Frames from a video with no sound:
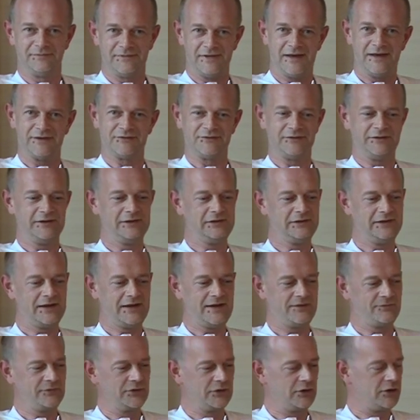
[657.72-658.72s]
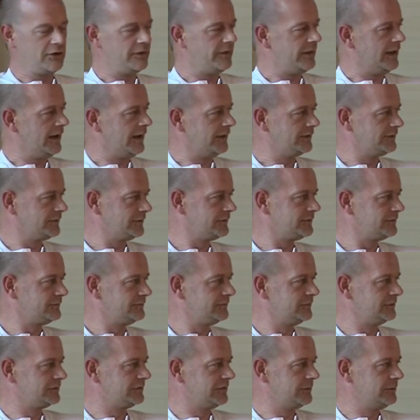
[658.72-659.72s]
I still haven't got that,
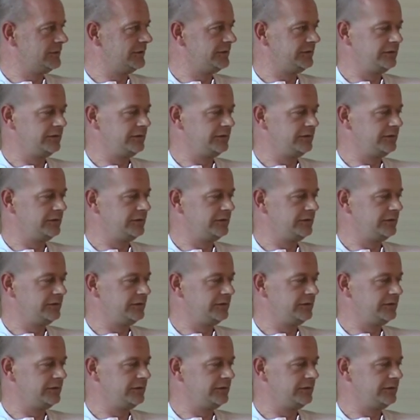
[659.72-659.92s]
similar